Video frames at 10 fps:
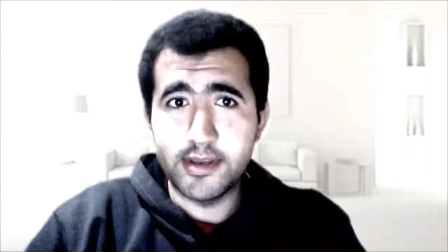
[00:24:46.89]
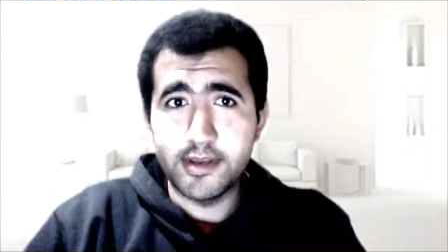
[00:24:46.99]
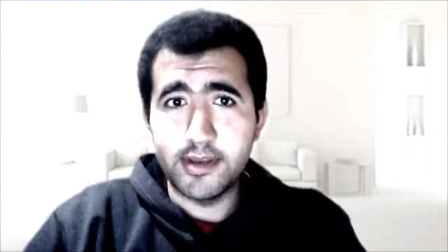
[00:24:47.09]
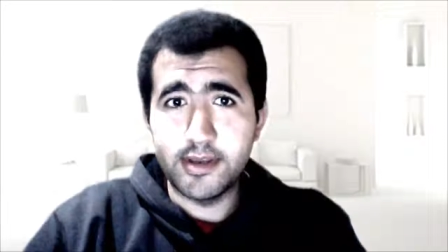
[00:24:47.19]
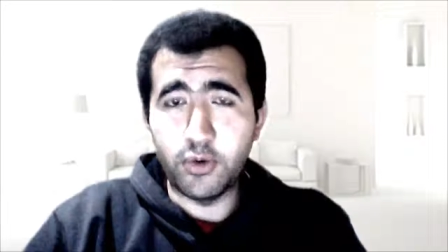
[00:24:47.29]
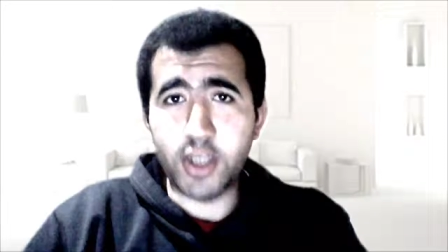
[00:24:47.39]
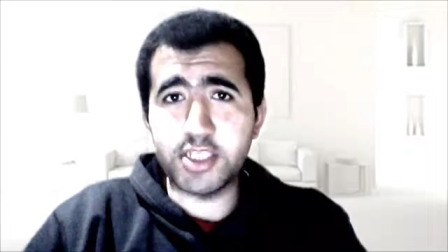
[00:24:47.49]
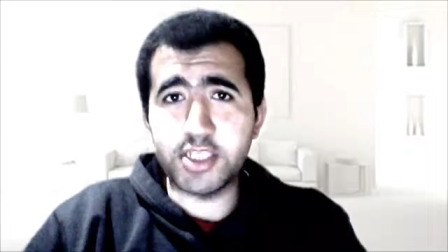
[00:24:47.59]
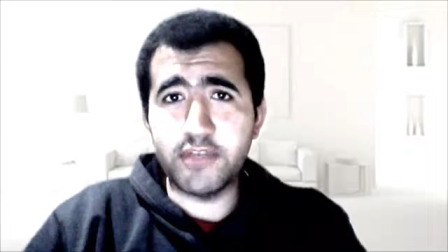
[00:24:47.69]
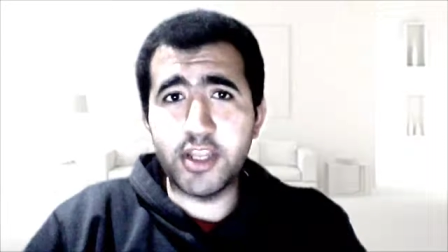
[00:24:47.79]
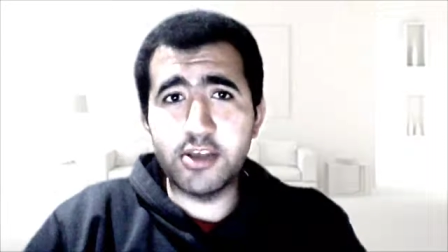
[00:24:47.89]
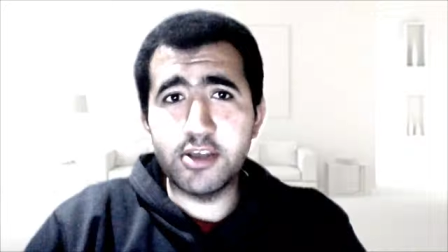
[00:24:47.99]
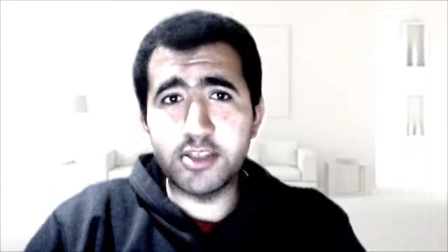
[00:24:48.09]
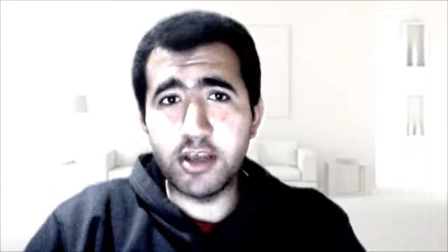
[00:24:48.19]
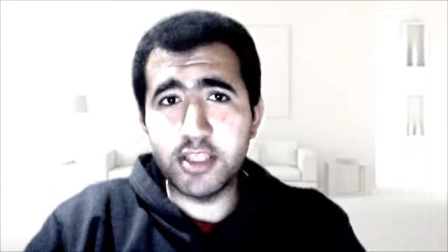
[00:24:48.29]
Watch the videos on
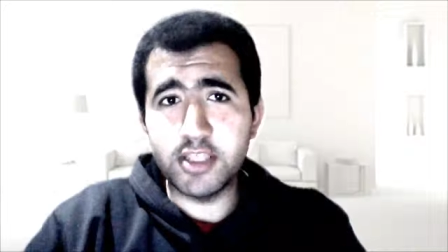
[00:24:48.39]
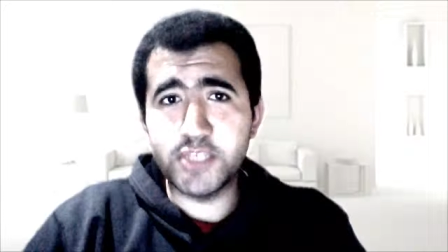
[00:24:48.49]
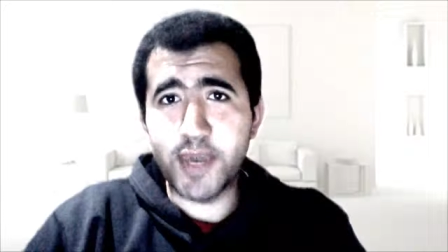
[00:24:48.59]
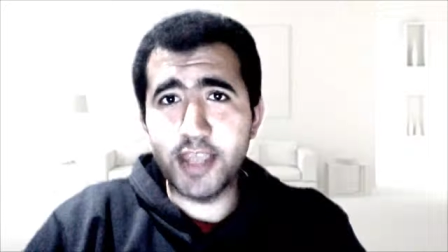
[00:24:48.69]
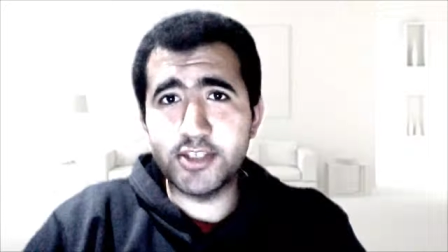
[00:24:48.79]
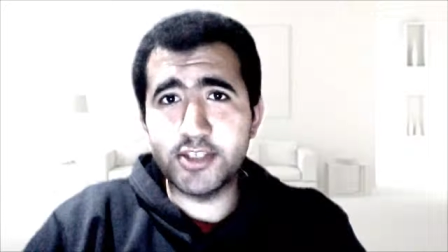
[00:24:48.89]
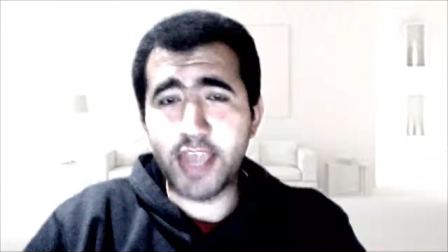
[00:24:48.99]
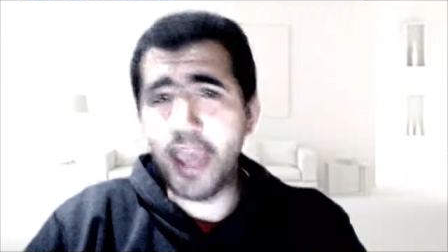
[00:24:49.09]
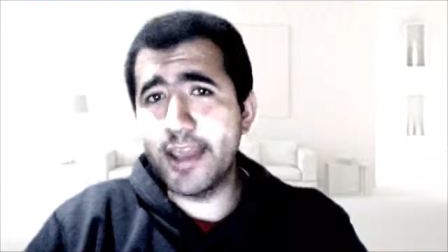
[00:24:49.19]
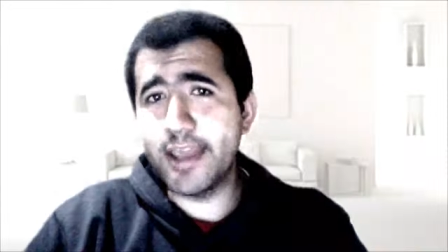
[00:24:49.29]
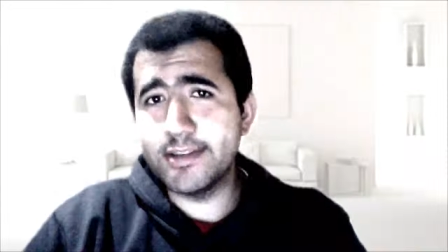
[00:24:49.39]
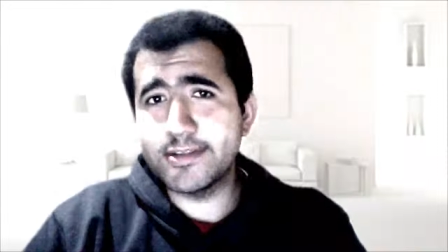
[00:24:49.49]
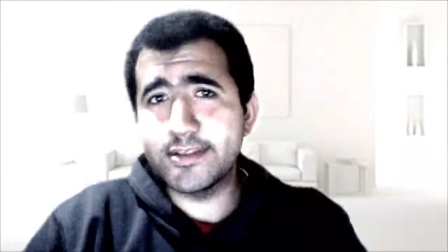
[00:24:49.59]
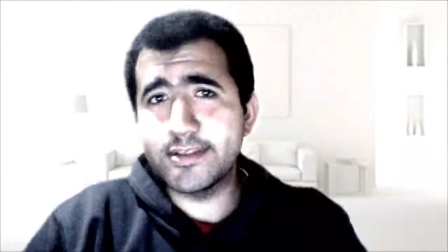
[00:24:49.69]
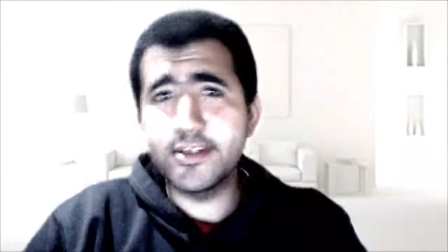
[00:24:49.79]
this page and
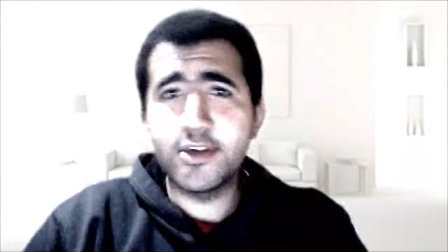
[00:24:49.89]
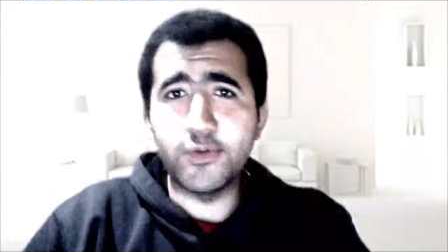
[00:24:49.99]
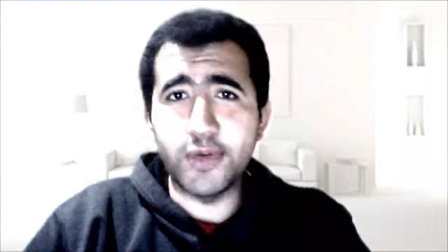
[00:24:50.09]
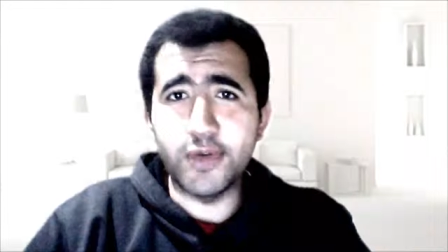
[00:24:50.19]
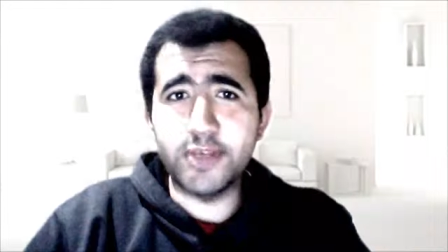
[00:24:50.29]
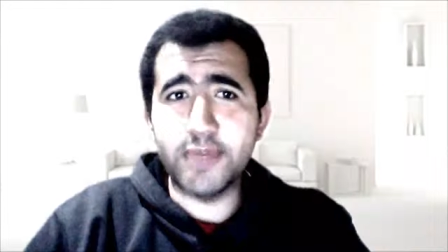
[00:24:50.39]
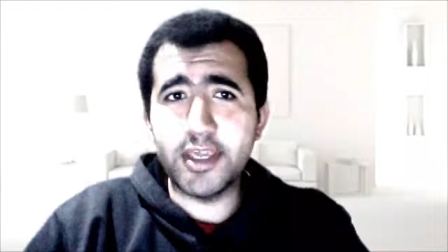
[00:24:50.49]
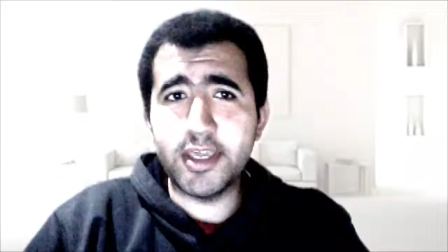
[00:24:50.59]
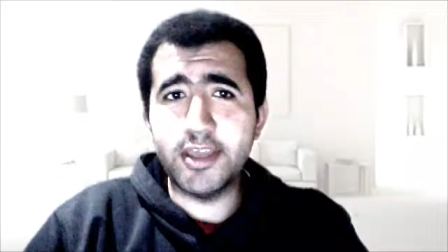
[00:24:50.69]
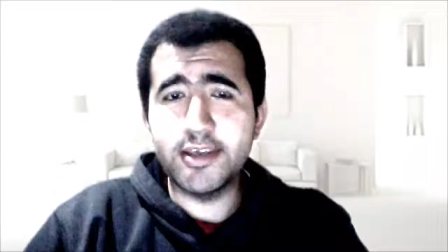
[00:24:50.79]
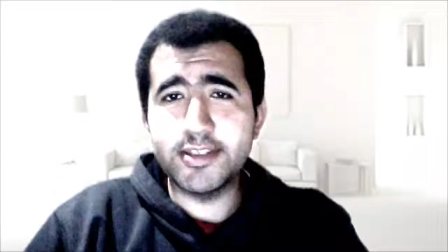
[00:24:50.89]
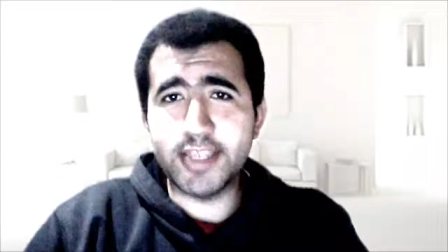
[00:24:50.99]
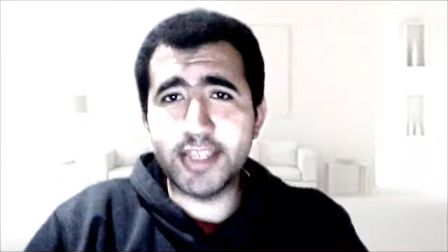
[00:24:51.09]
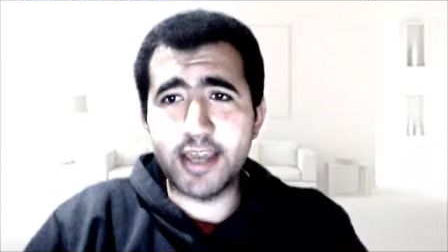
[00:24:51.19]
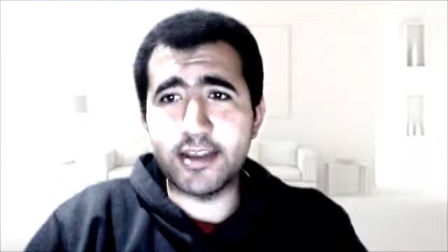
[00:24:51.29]
we'll be
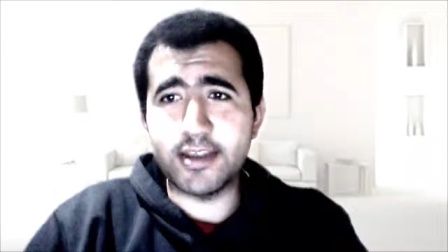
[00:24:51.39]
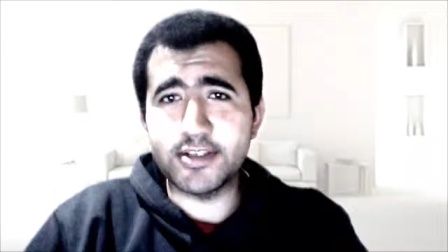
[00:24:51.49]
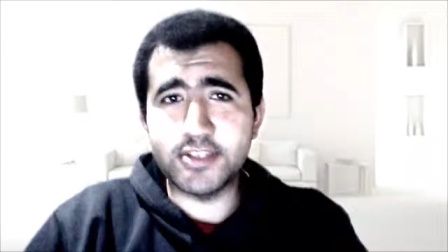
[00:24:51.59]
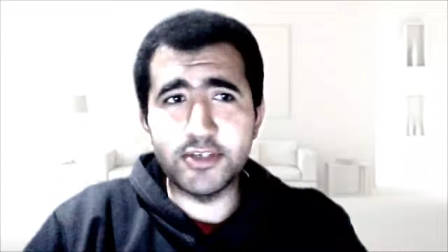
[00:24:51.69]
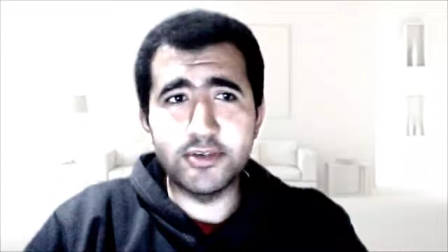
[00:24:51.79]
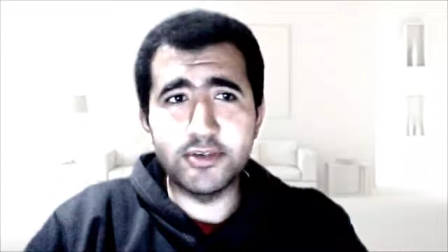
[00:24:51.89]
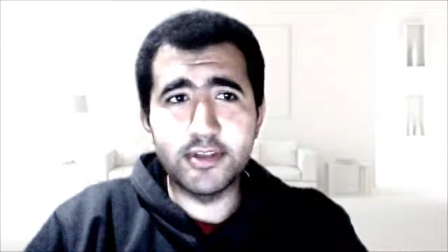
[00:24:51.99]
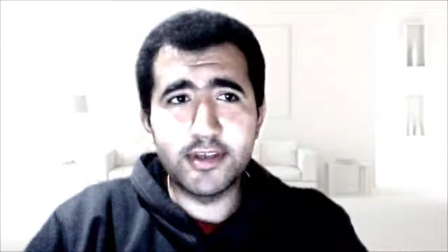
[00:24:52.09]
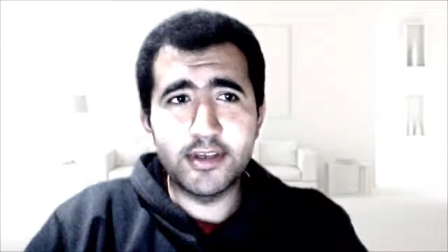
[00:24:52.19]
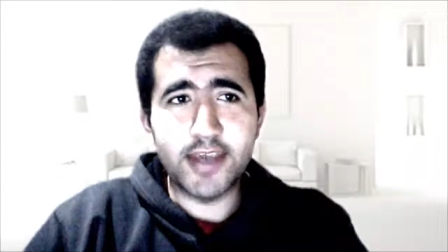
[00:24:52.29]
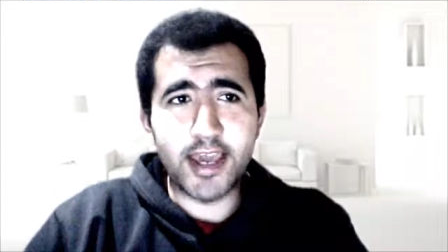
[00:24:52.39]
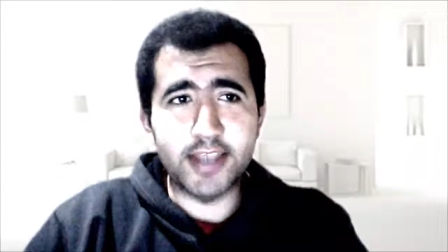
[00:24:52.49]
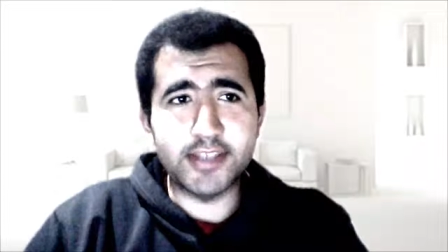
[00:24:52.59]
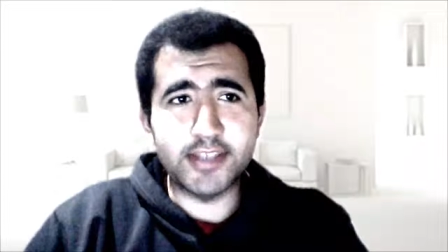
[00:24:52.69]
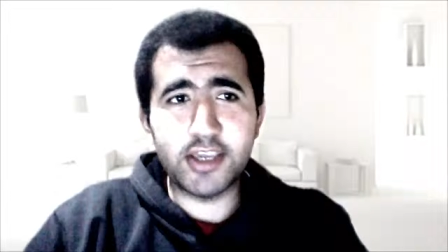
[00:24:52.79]
together soon. And thank
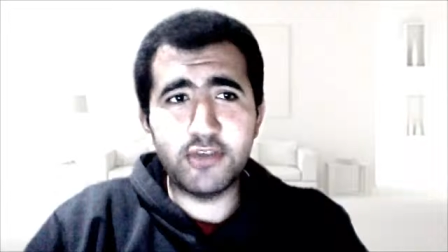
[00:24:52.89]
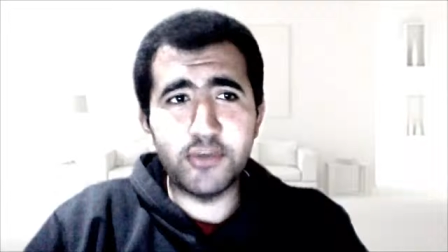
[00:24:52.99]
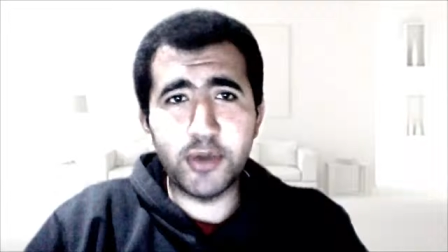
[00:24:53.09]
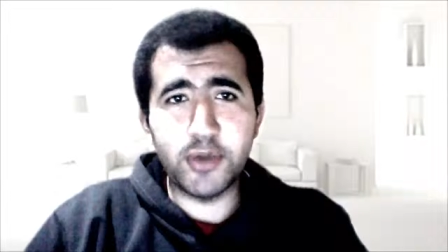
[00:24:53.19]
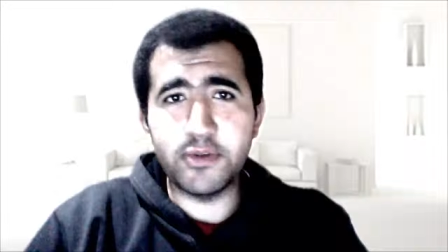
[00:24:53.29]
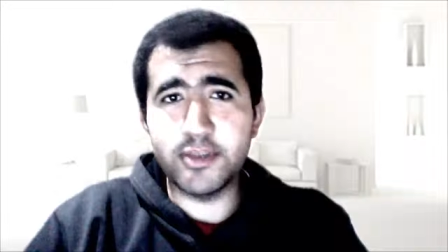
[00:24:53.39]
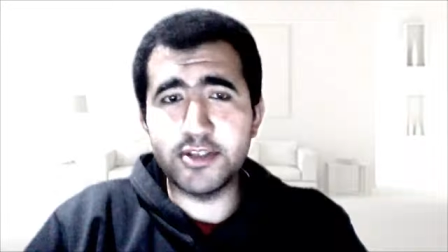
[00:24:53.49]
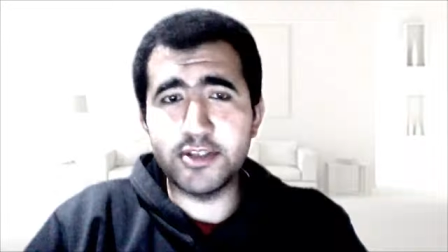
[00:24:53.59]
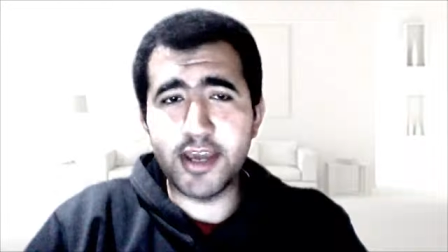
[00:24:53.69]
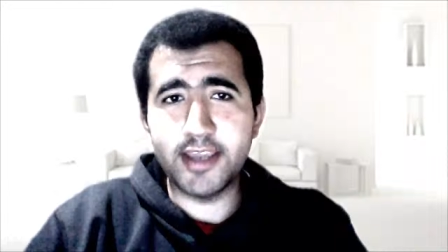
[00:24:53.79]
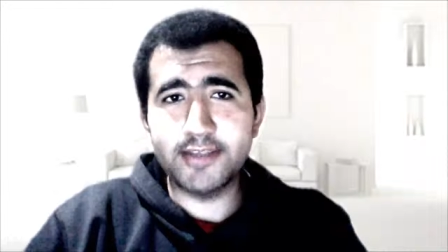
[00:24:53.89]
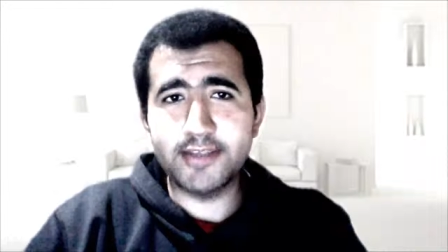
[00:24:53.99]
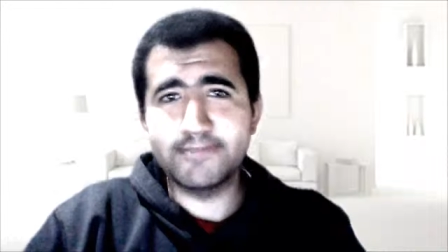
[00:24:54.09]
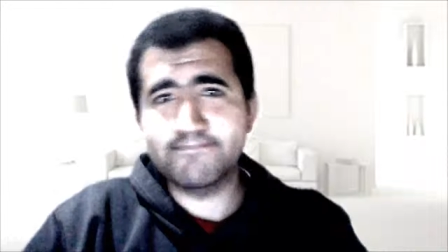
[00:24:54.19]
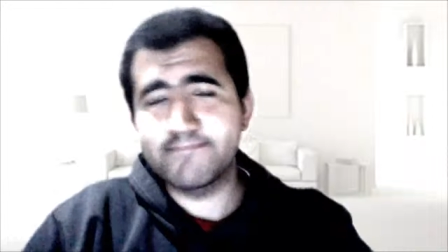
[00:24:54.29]
you for being with me today.
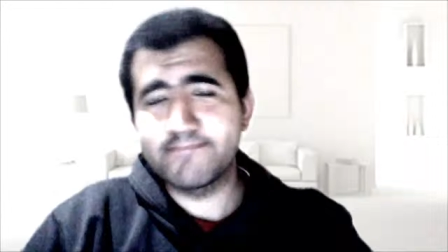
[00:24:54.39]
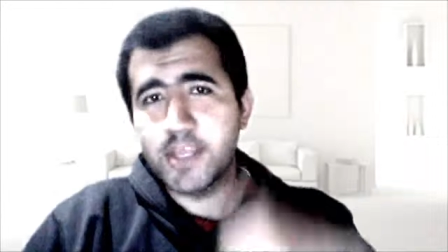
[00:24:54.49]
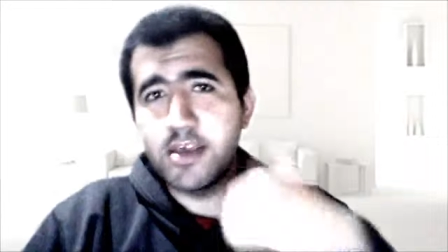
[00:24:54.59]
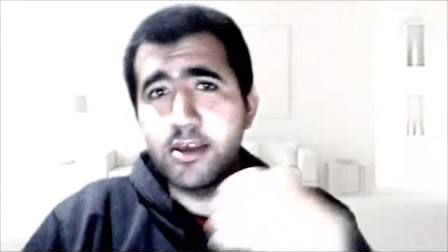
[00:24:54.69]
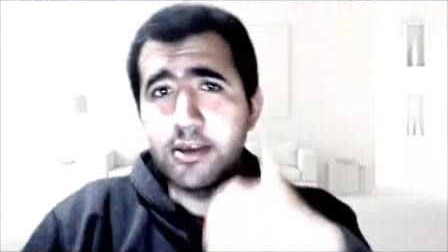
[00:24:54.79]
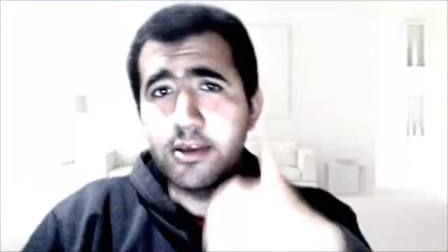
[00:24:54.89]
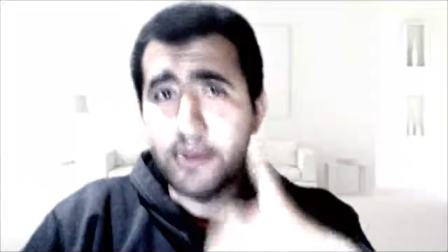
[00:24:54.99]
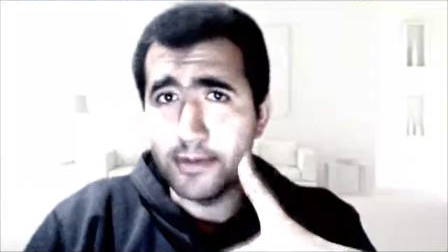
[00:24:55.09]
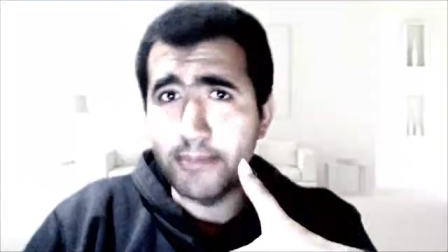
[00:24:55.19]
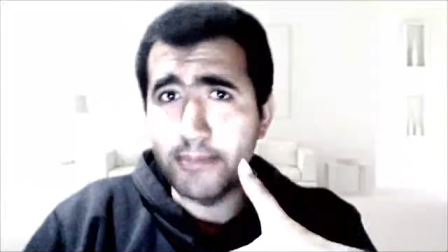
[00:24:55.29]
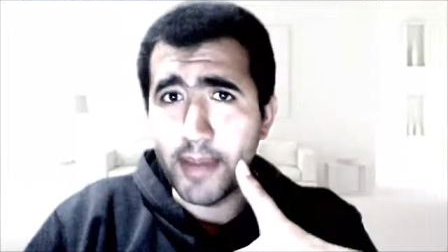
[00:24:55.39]
Bye bye.